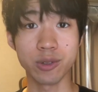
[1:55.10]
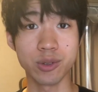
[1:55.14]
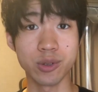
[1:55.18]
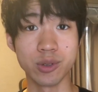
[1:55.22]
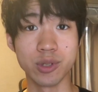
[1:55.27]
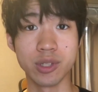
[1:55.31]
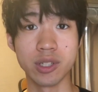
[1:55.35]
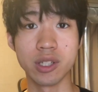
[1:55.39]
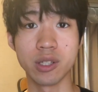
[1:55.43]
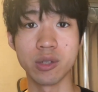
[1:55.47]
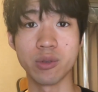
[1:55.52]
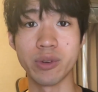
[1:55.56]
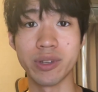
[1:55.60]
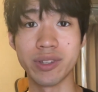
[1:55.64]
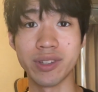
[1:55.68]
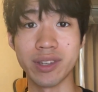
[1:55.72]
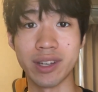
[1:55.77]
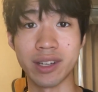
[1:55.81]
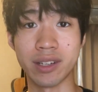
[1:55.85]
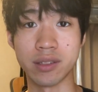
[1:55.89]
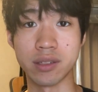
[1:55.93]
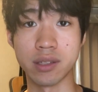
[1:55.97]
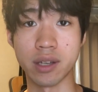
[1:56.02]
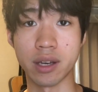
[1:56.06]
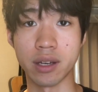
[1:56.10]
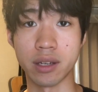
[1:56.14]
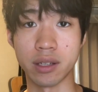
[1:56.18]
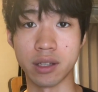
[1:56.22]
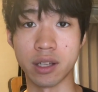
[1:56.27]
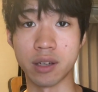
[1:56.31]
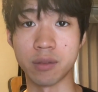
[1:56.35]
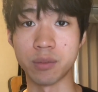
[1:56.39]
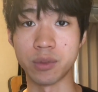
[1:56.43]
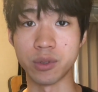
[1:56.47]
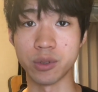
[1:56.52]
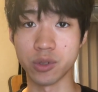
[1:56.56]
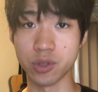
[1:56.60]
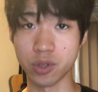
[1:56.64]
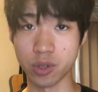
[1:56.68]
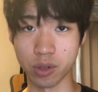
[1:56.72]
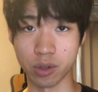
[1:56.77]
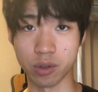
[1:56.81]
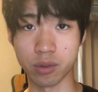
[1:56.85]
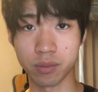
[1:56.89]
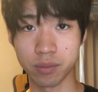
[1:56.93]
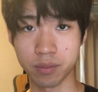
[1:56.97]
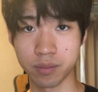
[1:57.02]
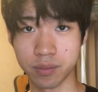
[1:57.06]
to deal with anxiety number
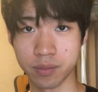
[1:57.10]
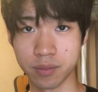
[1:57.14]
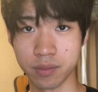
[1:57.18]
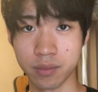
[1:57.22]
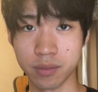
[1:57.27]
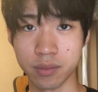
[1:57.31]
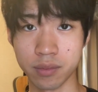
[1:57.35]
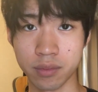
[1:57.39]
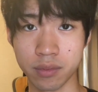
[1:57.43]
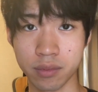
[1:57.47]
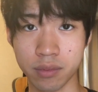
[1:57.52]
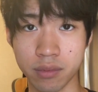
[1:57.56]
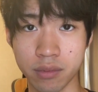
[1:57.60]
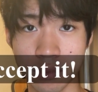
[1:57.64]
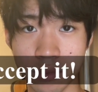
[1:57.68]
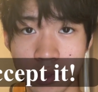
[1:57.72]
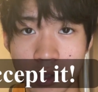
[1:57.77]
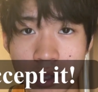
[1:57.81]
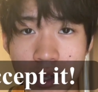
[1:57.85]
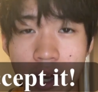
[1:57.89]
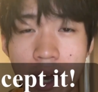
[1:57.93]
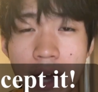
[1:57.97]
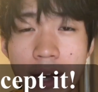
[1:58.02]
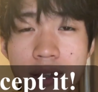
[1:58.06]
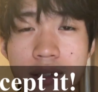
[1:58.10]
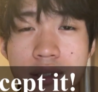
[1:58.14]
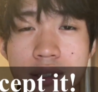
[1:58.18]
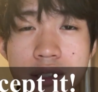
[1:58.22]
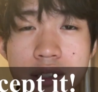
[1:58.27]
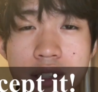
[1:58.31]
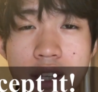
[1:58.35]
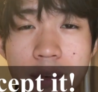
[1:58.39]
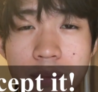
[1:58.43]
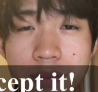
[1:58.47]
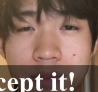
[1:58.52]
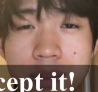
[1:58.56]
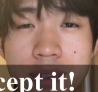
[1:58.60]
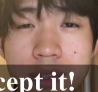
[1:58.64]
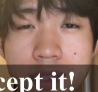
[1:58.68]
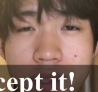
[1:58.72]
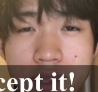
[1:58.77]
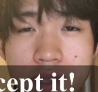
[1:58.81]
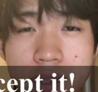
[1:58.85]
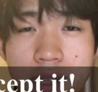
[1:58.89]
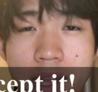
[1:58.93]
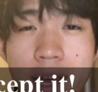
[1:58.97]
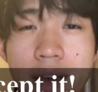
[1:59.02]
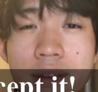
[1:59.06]
two. Accept
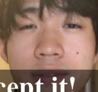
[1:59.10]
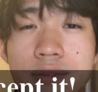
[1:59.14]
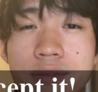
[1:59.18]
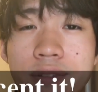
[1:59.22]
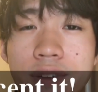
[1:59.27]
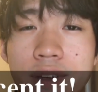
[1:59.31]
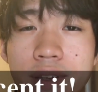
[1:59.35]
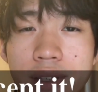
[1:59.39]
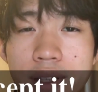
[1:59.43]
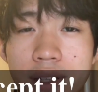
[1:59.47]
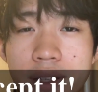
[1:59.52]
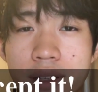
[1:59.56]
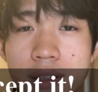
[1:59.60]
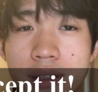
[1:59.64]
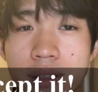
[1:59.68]
that feeling.